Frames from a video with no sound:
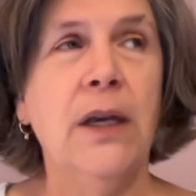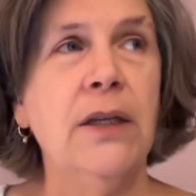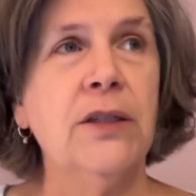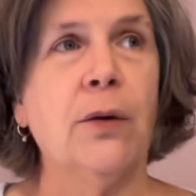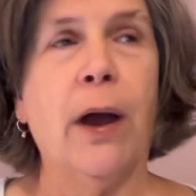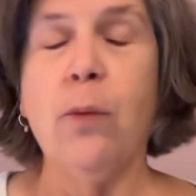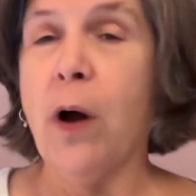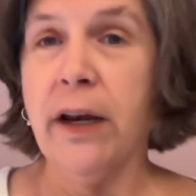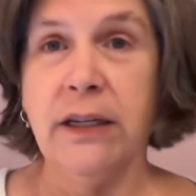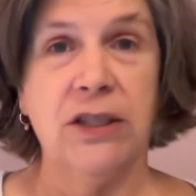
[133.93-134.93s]
So I
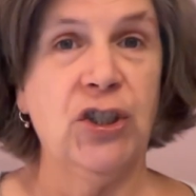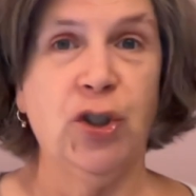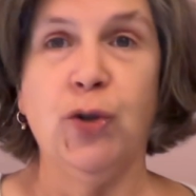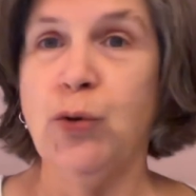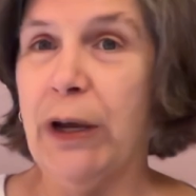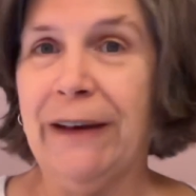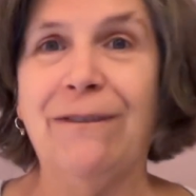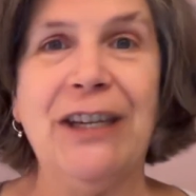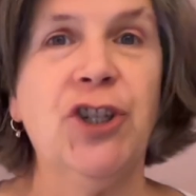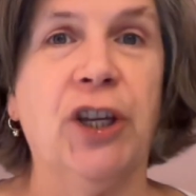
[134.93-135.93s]
want us to
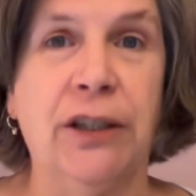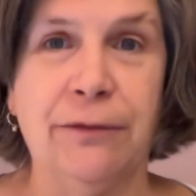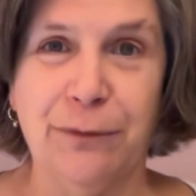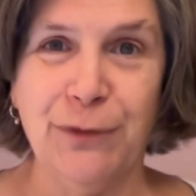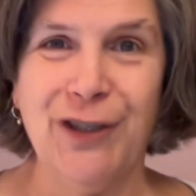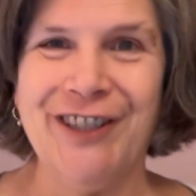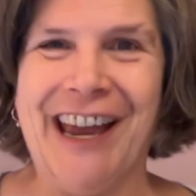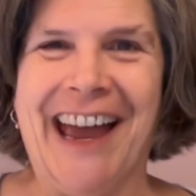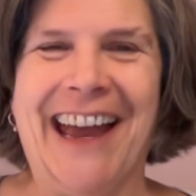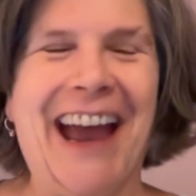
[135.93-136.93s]
envision
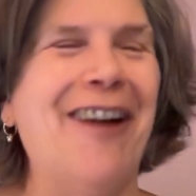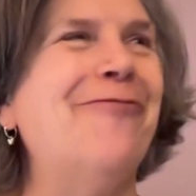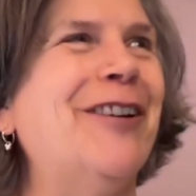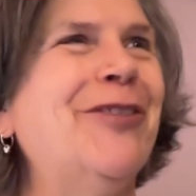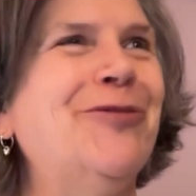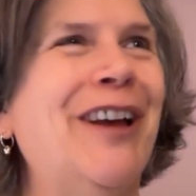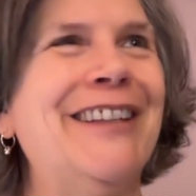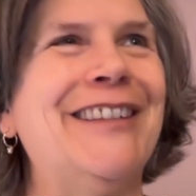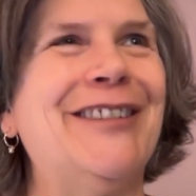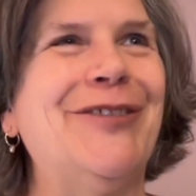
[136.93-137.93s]
today. I want
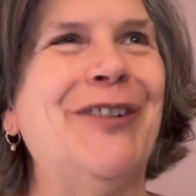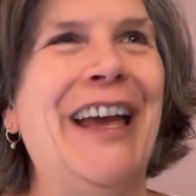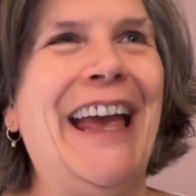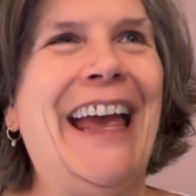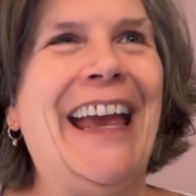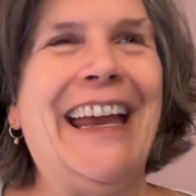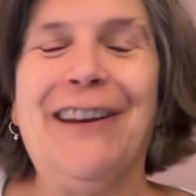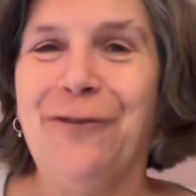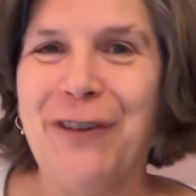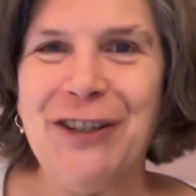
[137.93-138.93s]
us to
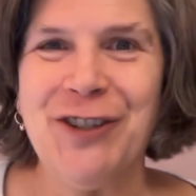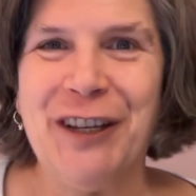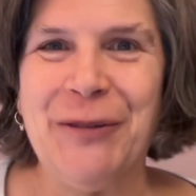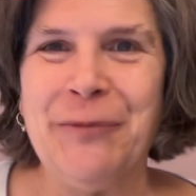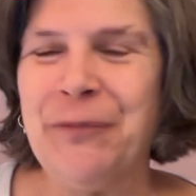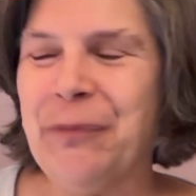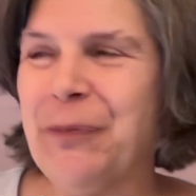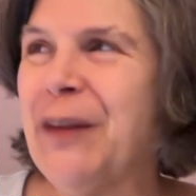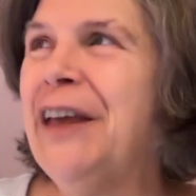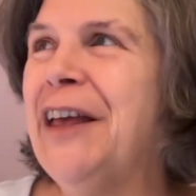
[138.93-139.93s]
envision
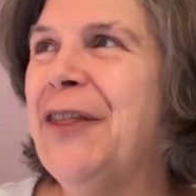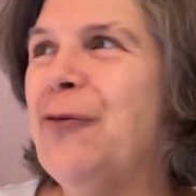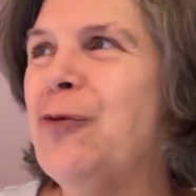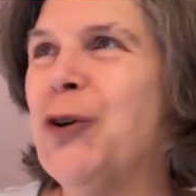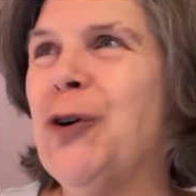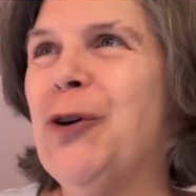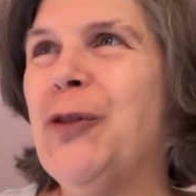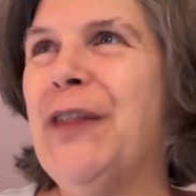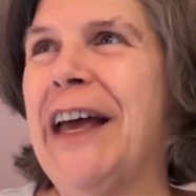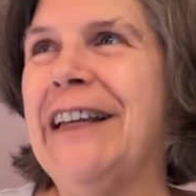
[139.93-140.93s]
the
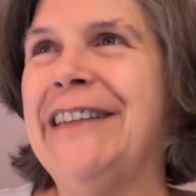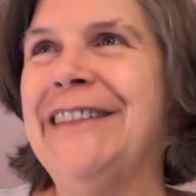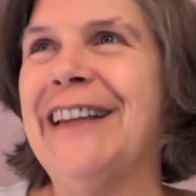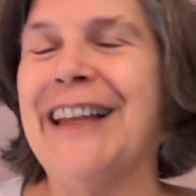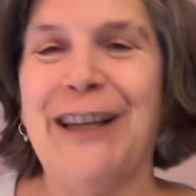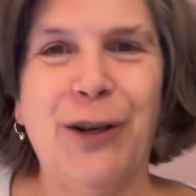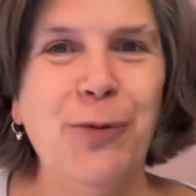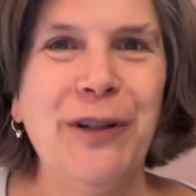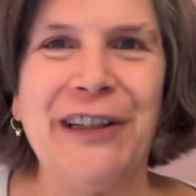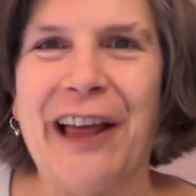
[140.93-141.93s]
world that you
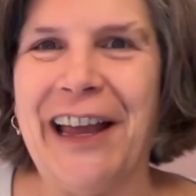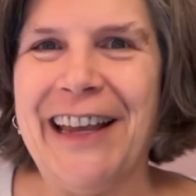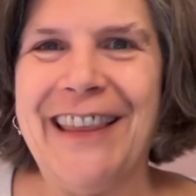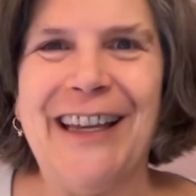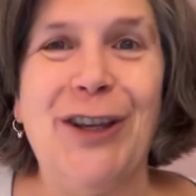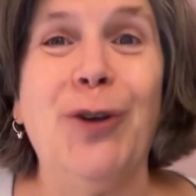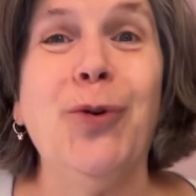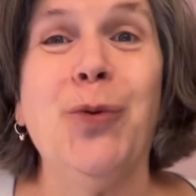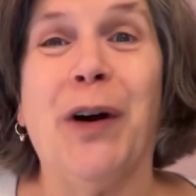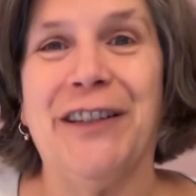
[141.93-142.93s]
would like, that you
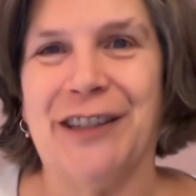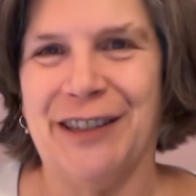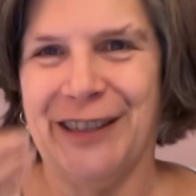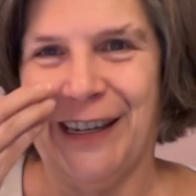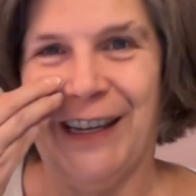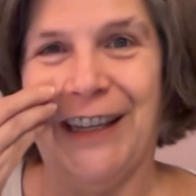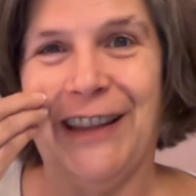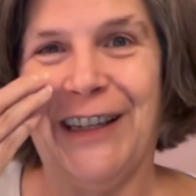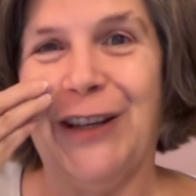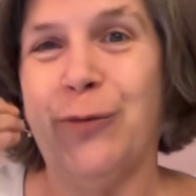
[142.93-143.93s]
want to see,
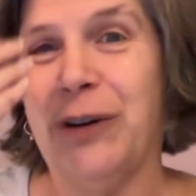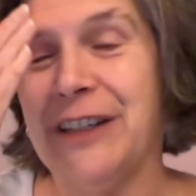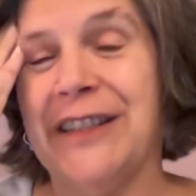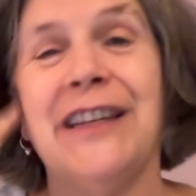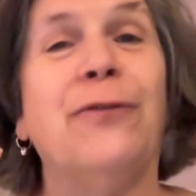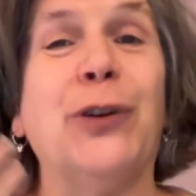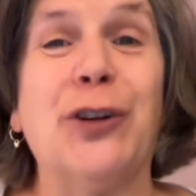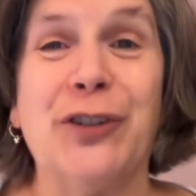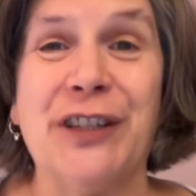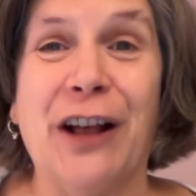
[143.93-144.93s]
that you want to see for
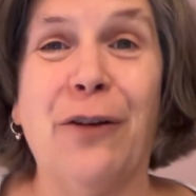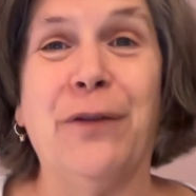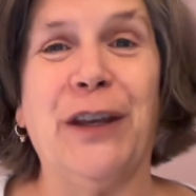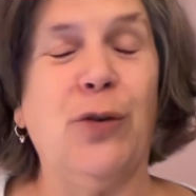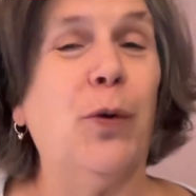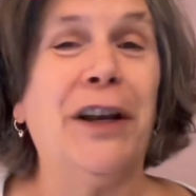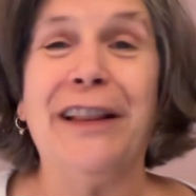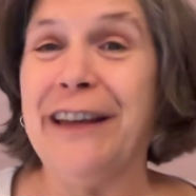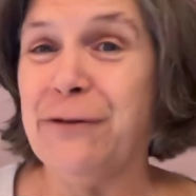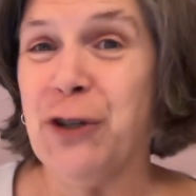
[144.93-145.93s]
yourself, that you want to
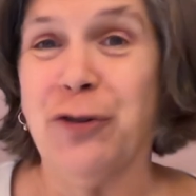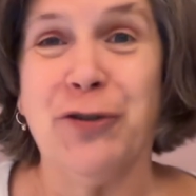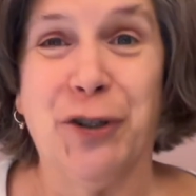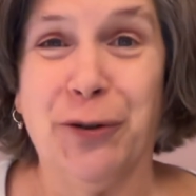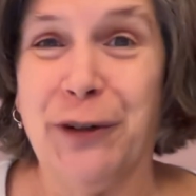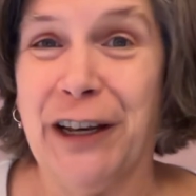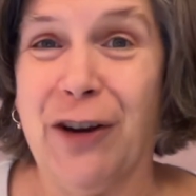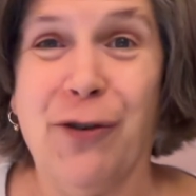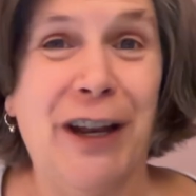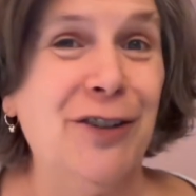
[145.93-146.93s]
leave to your children
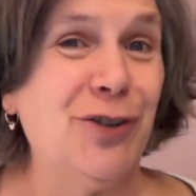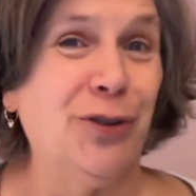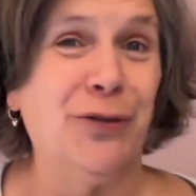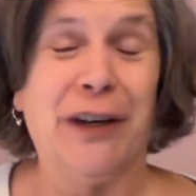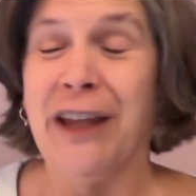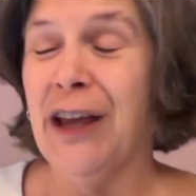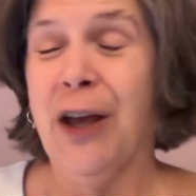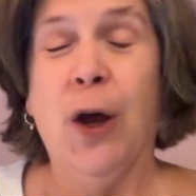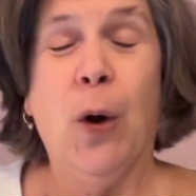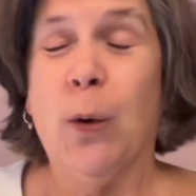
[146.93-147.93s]
and grandchildren,
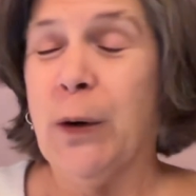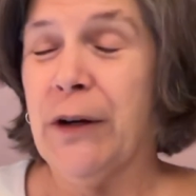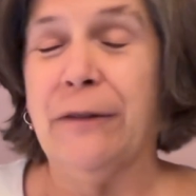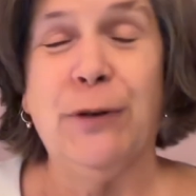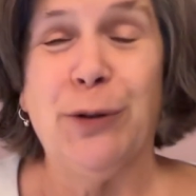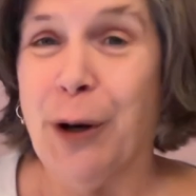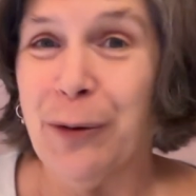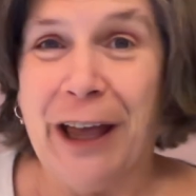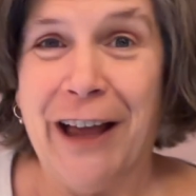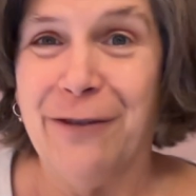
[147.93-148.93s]
or if you
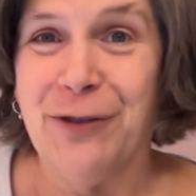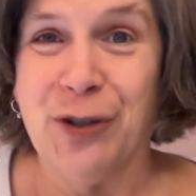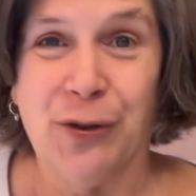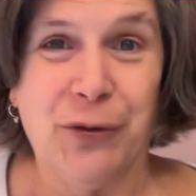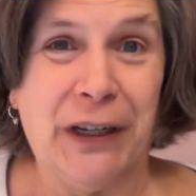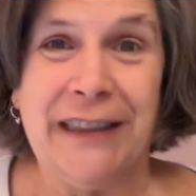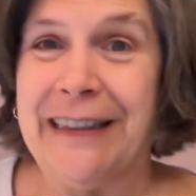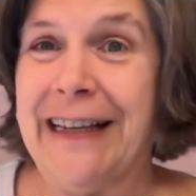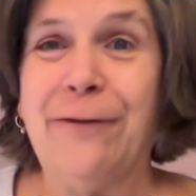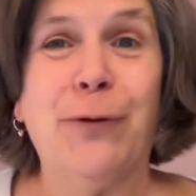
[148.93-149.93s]
don't have
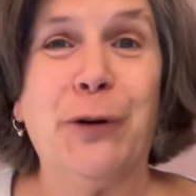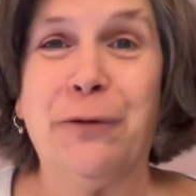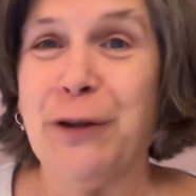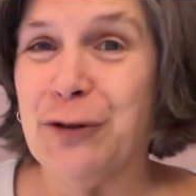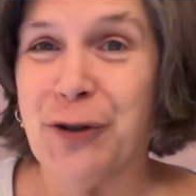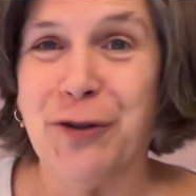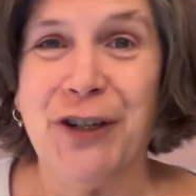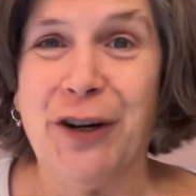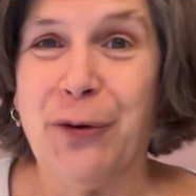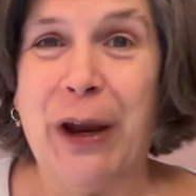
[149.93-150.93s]
children, for future
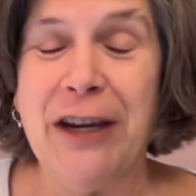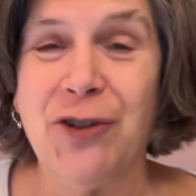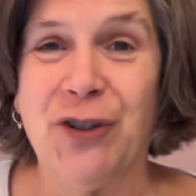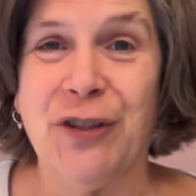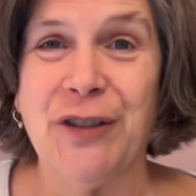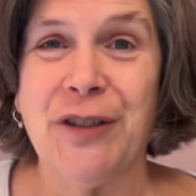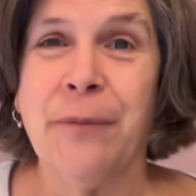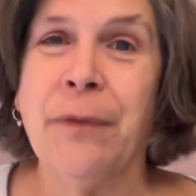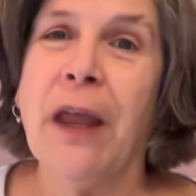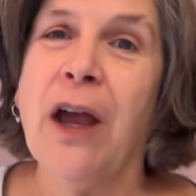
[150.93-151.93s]
generations.
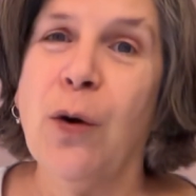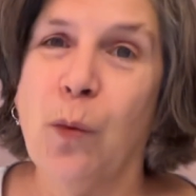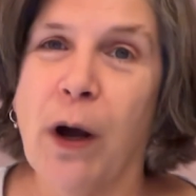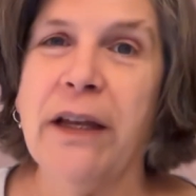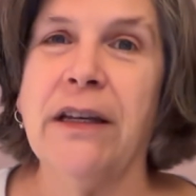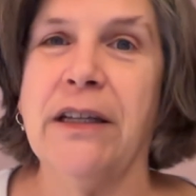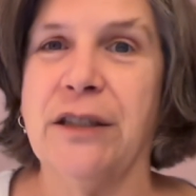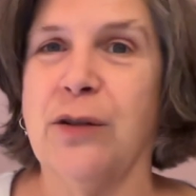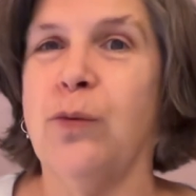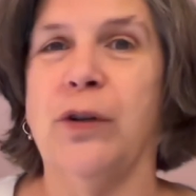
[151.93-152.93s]
What
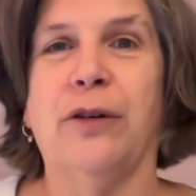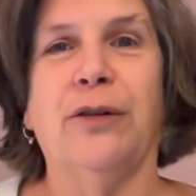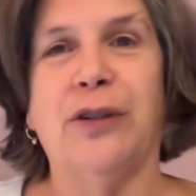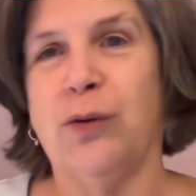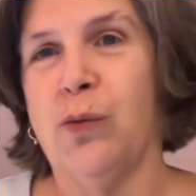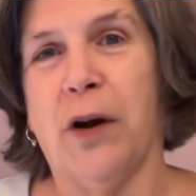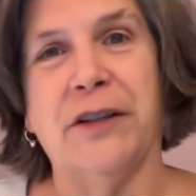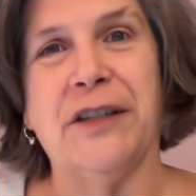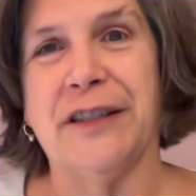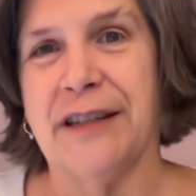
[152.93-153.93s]
is the world you
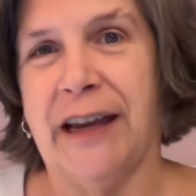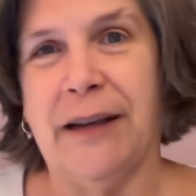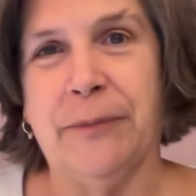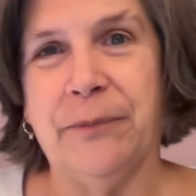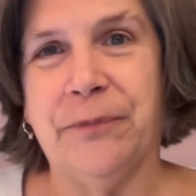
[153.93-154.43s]
want to see?